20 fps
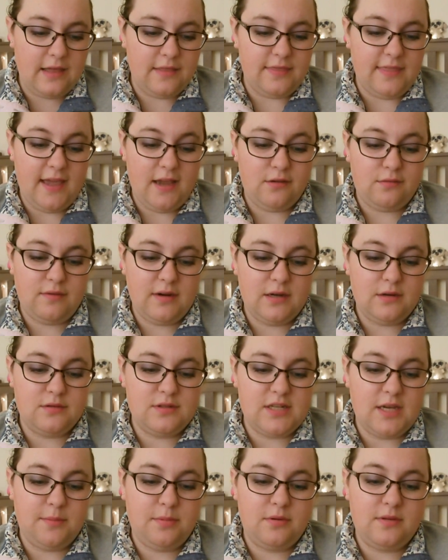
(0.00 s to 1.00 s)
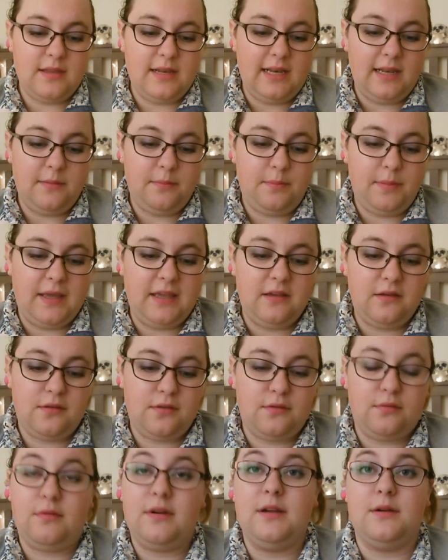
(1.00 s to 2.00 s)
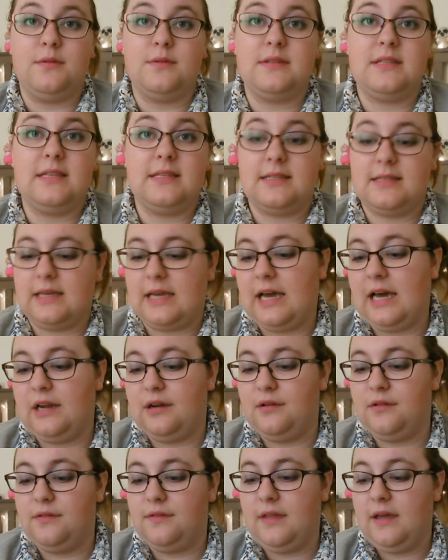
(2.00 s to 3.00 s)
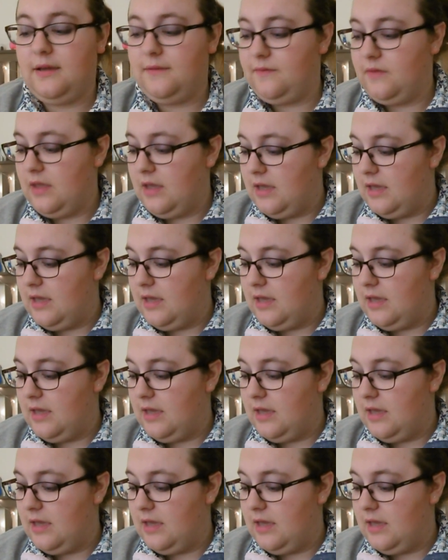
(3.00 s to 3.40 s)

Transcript: They're Real Double the Lip Pink Thrills is the colour of that.